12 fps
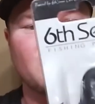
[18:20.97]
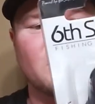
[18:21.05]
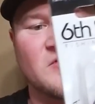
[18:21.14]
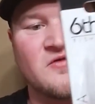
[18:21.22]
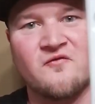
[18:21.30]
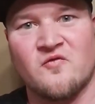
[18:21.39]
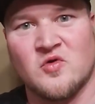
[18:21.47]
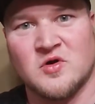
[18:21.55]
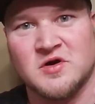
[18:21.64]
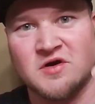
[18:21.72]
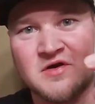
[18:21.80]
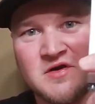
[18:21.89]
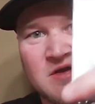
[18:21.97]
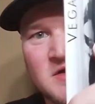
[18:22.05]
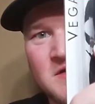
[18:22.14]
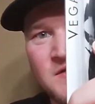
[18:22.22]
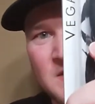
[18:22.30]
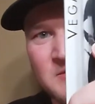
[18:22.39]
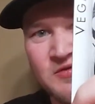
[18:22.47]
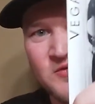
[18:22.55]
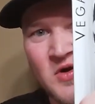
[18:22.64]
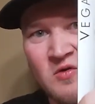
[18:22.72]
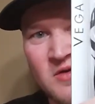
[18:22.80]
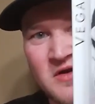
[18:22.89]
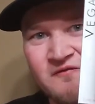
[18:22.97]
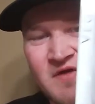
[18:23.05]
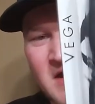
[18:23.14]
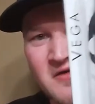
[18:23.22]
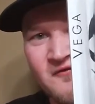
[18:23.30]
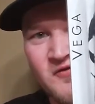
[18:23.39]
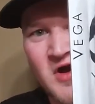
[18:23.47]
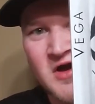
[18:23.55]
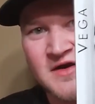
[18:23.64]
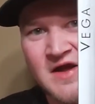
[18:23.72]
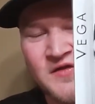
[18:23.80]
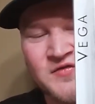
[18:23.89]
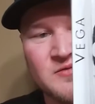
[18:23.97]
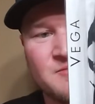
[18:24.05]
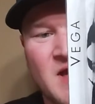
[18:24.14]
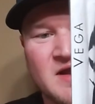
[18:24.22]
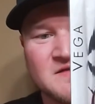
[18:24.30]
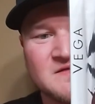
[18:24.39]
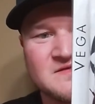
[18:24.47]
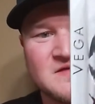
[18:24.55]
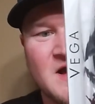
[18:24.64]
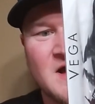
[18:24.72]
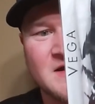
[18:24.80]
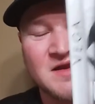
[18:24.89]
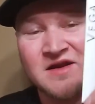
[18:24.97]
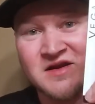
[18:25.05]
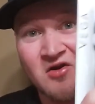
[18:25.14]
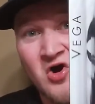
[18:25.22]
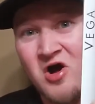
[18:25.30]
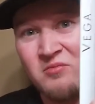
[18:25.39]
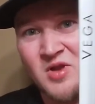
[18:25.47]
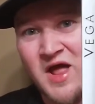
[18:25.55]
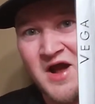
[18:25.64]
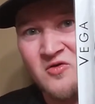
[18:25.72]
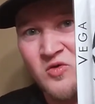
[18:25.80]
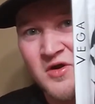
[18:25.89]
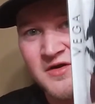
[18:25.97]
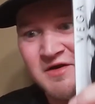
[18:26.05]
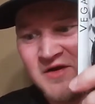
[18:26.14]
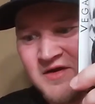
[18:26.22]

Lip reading: So for them to throw in a Vega Frog now that they're back in stock and an all black one,